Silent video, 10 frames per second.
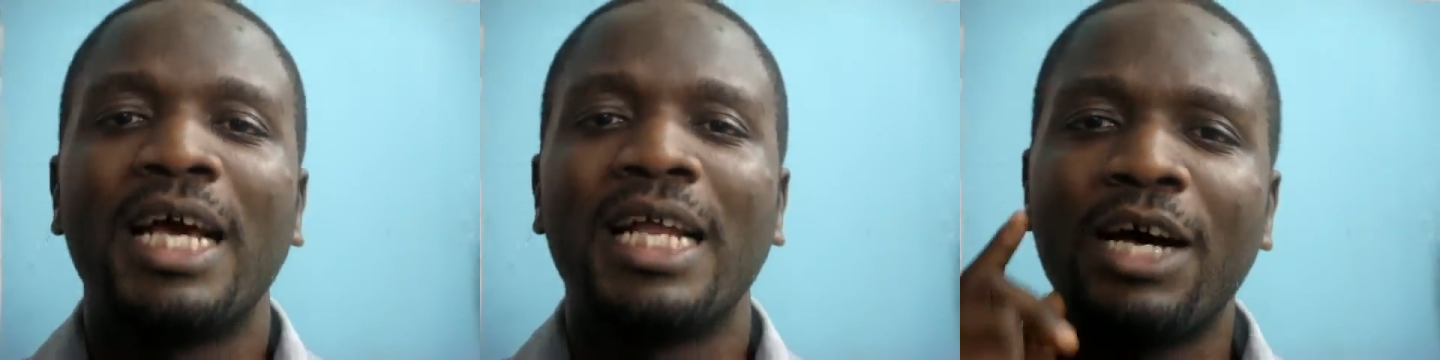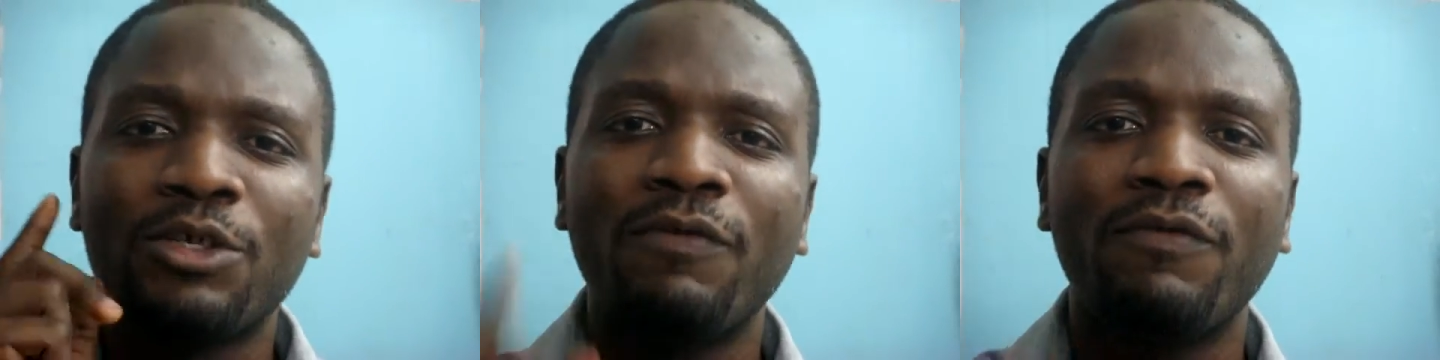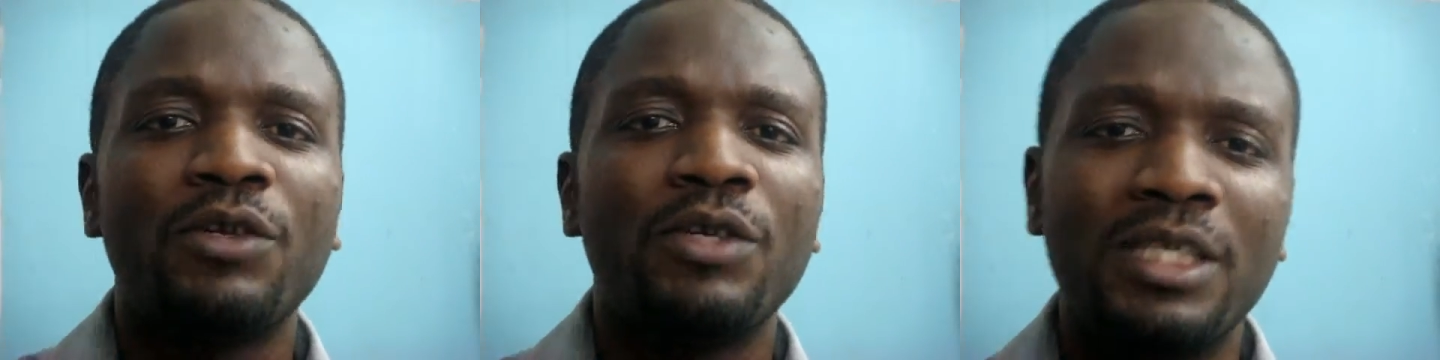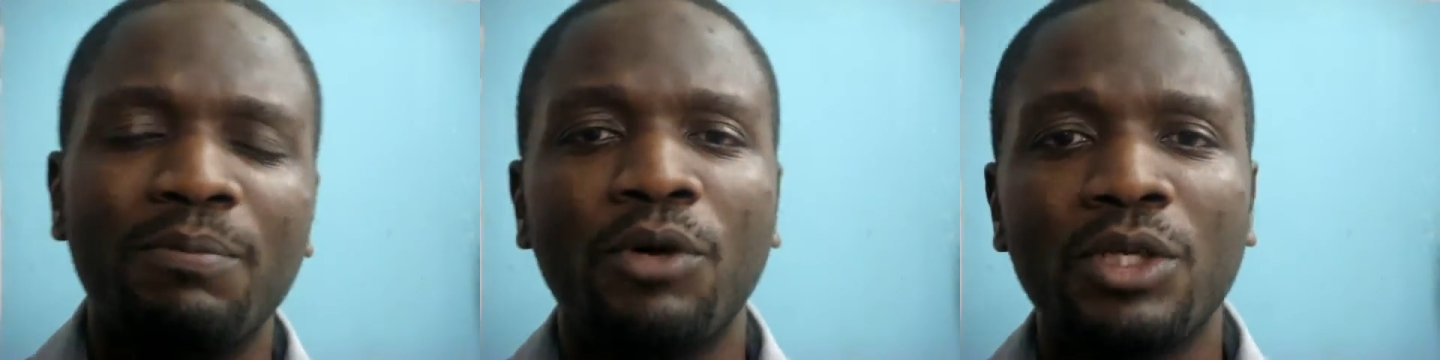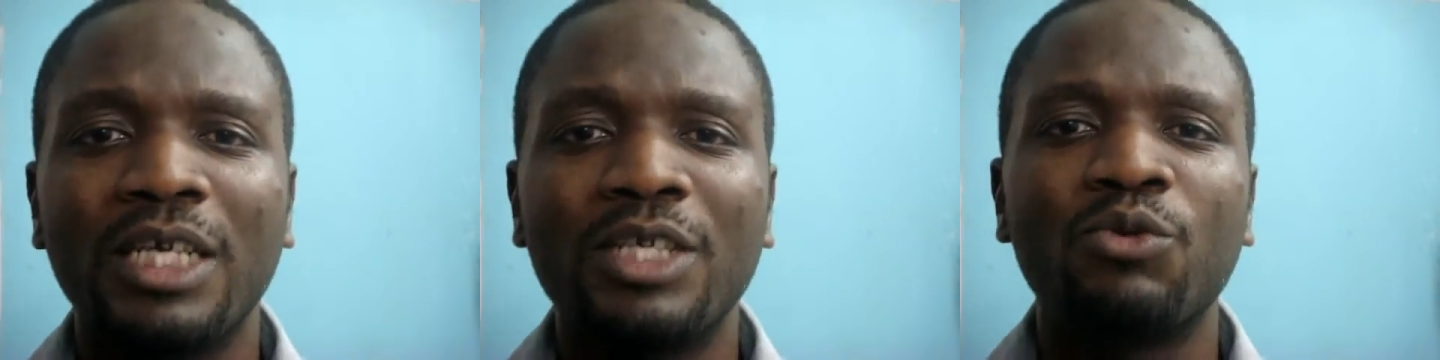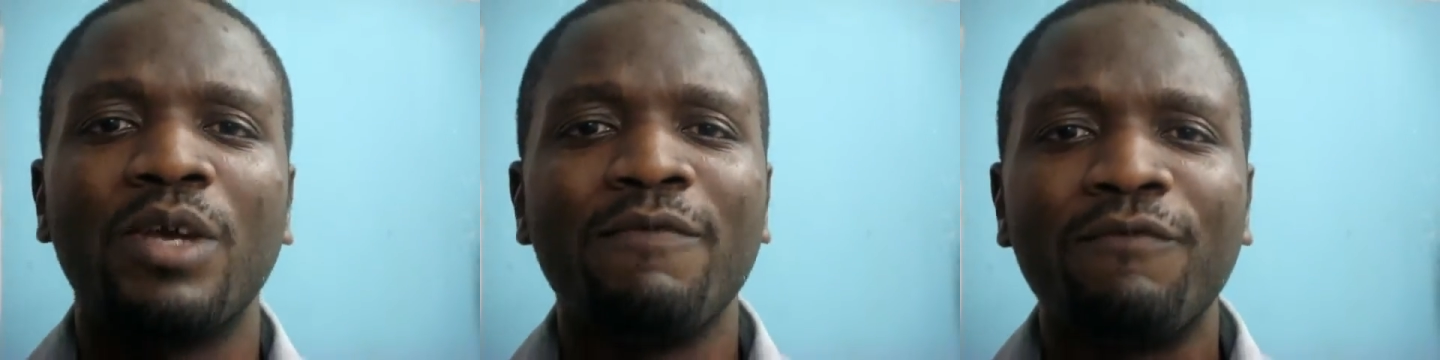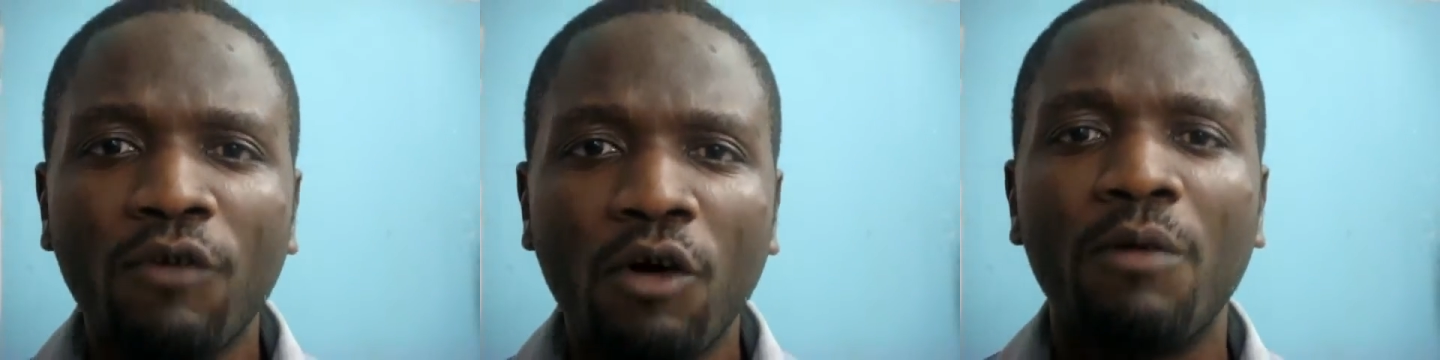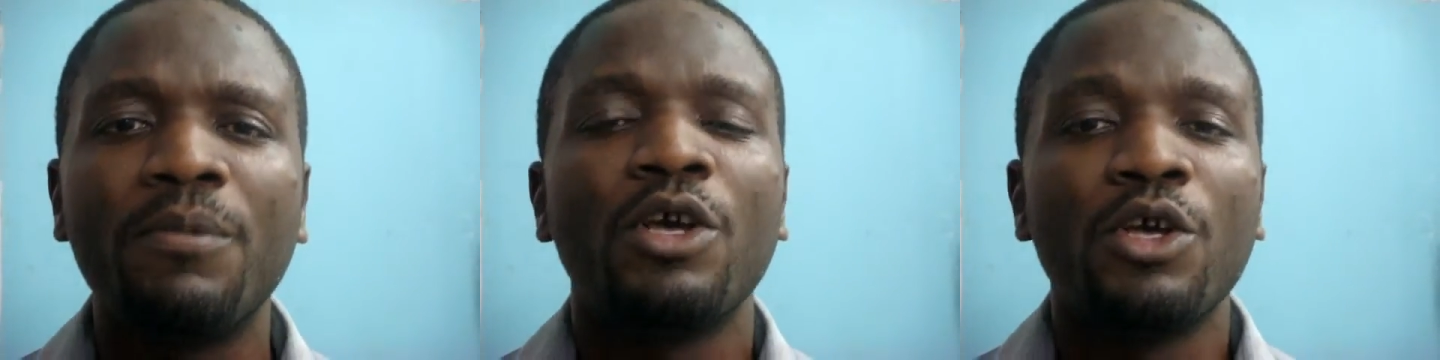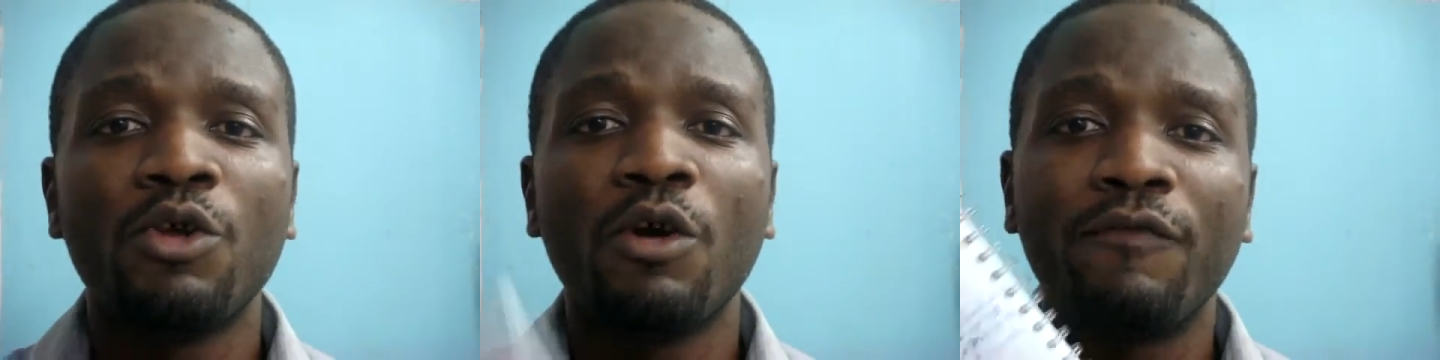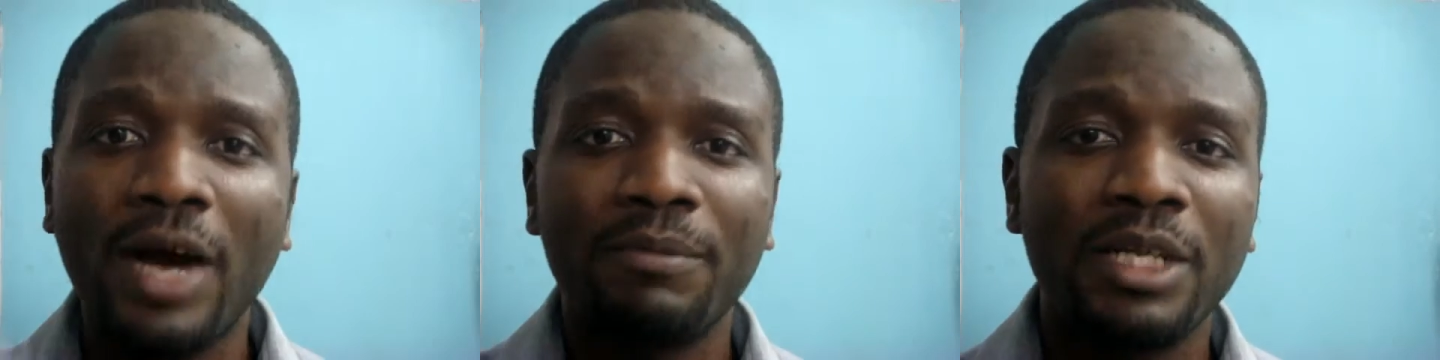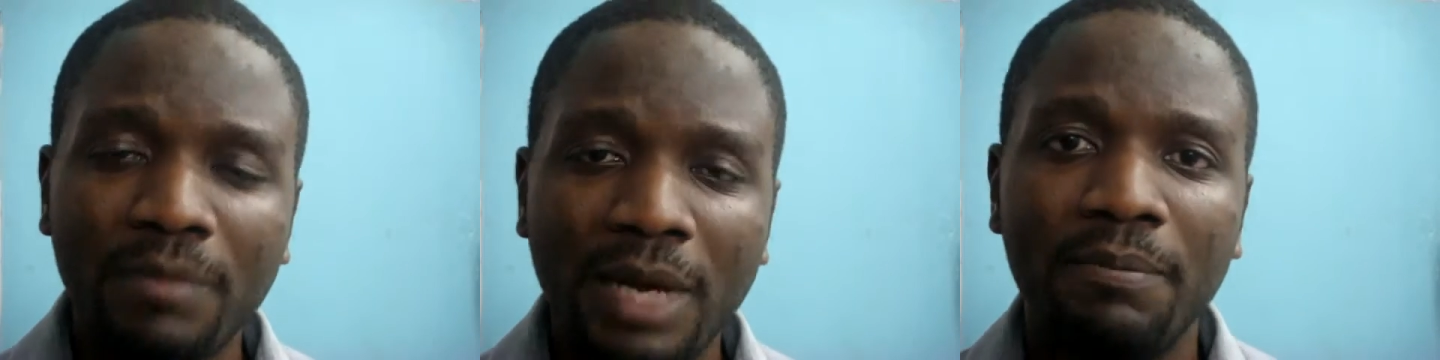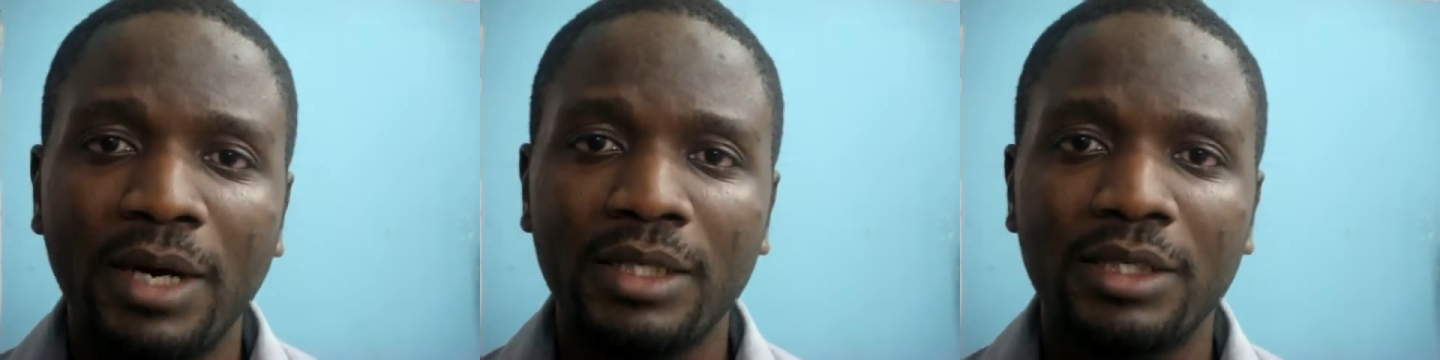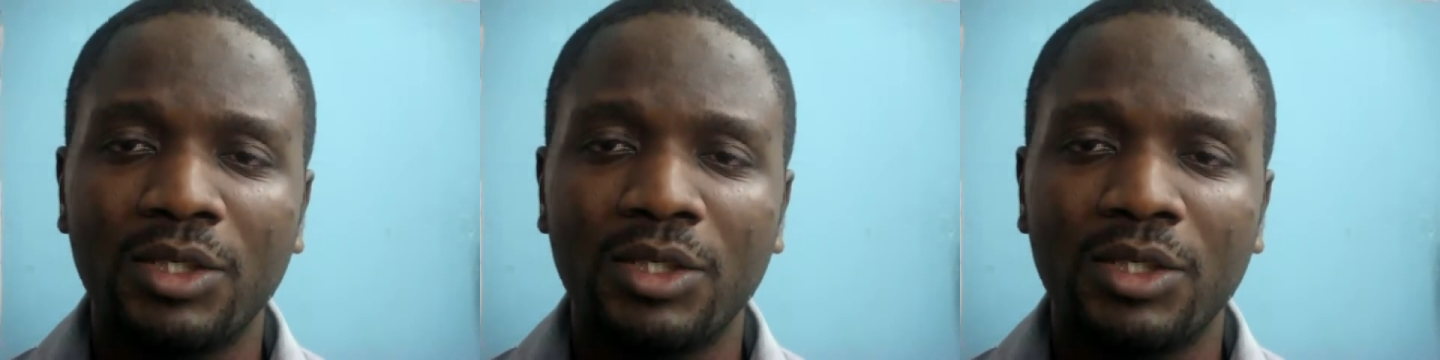and I also feel it's important to inform your family members.